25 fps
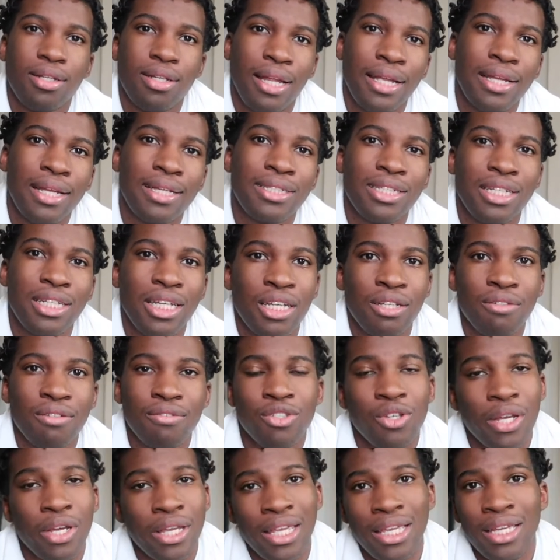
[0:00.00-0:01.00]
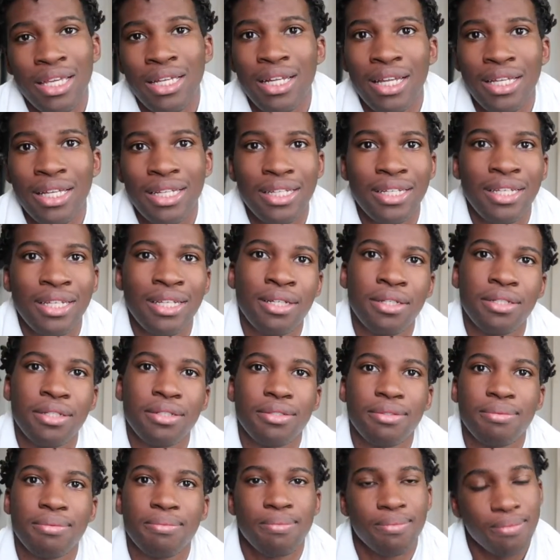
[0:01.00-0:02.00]
a slave, so I can eat like a
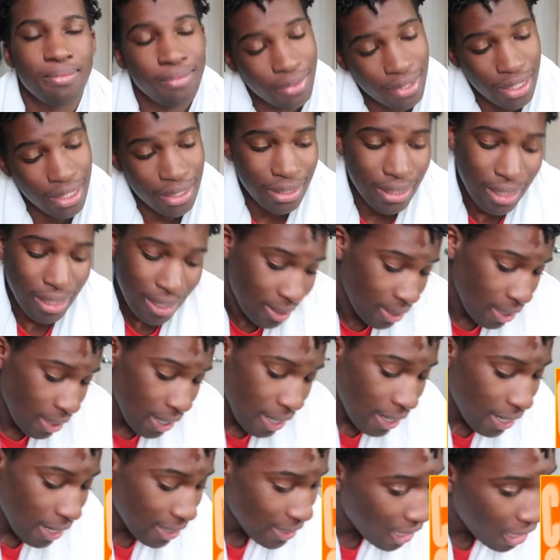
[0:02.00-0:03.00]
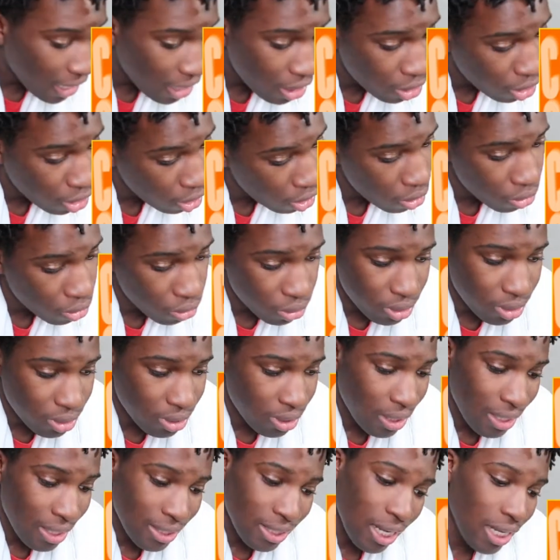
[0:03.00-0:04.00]
king. That's how it goes.
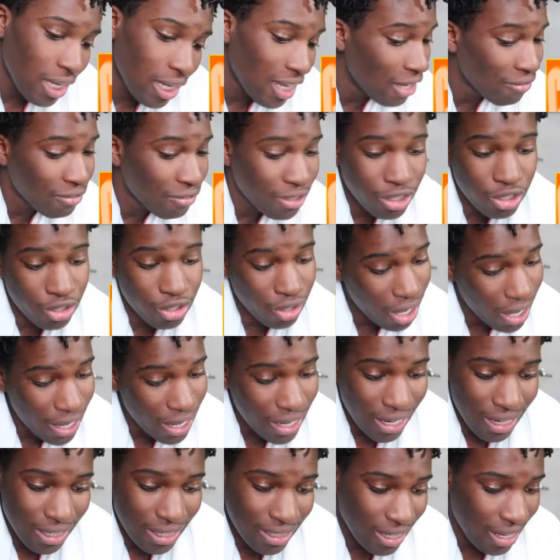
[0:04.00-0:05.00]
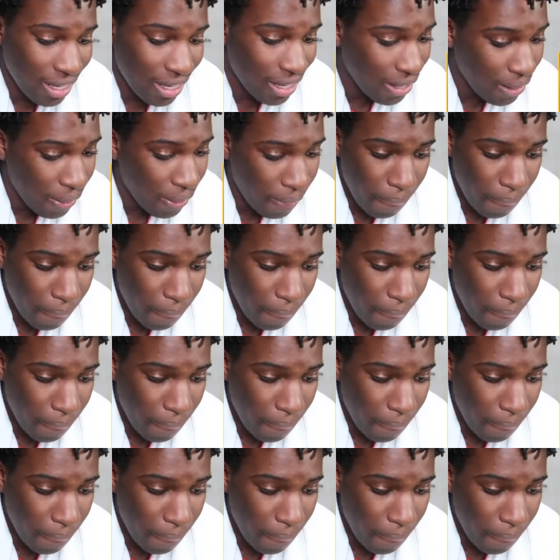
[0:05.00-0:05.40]
That's how you have to grind like that.